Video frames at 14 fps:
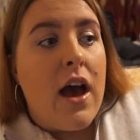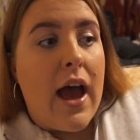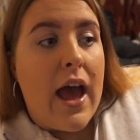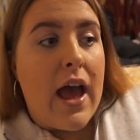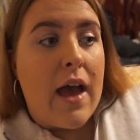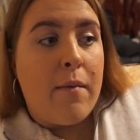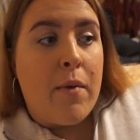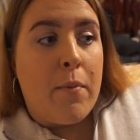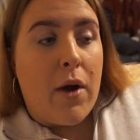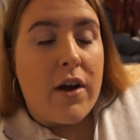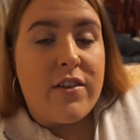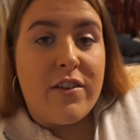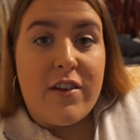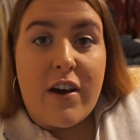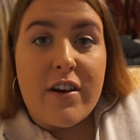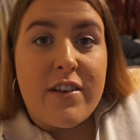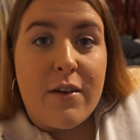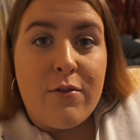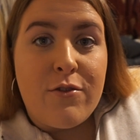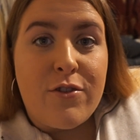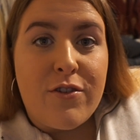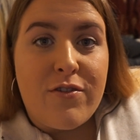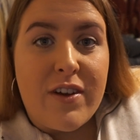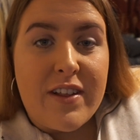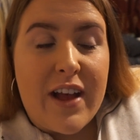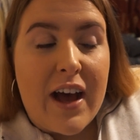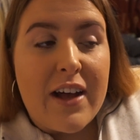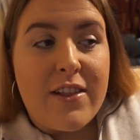Um, I brought the dogs out and stuff like
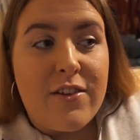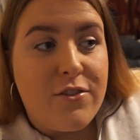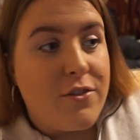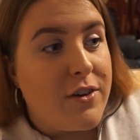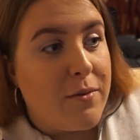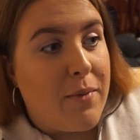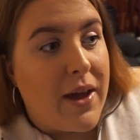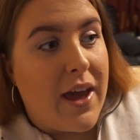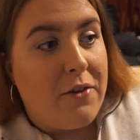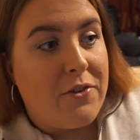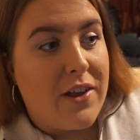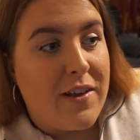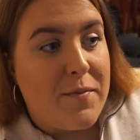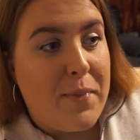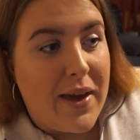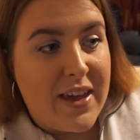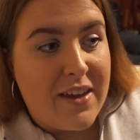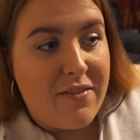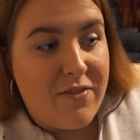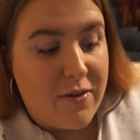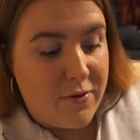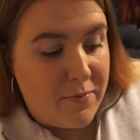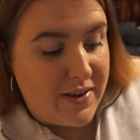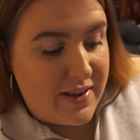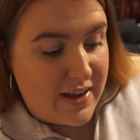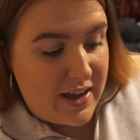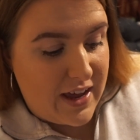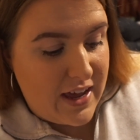that. There's nothing in my house that is pink for me
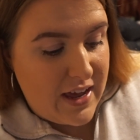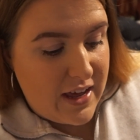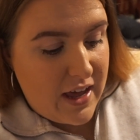to eat.